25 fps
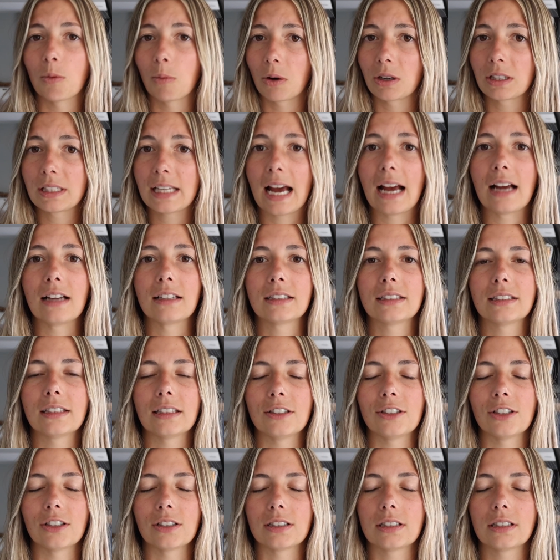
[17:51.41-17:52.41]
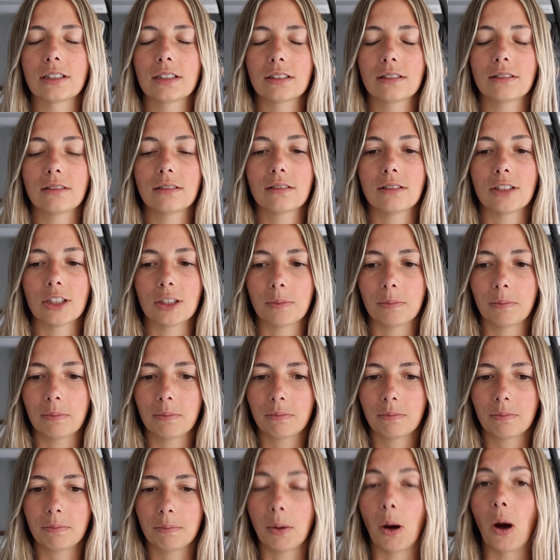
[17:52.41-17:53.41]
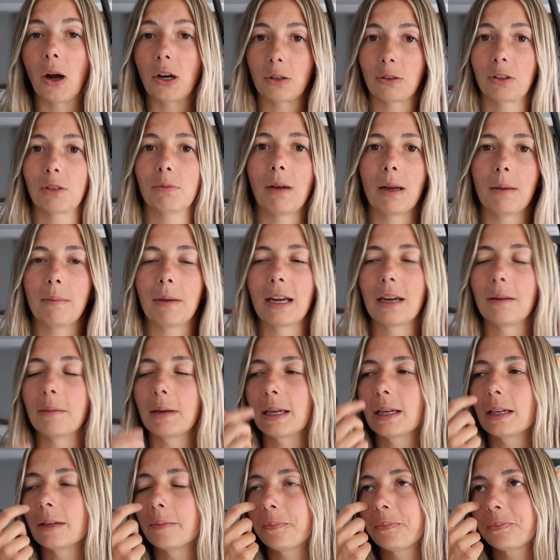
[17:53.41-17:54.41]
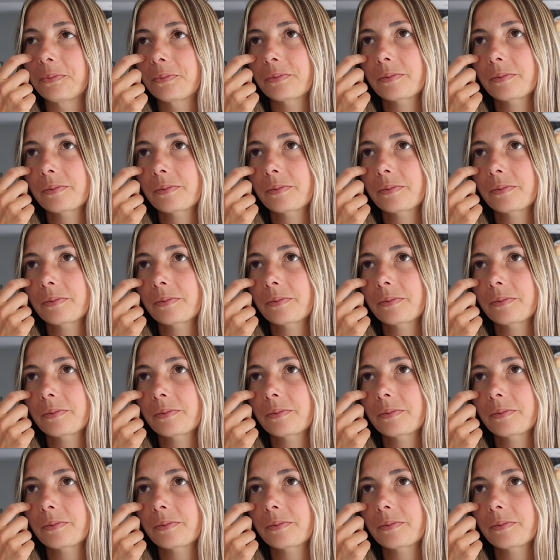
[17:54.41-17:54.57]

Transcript: more tests and just bond with my baby.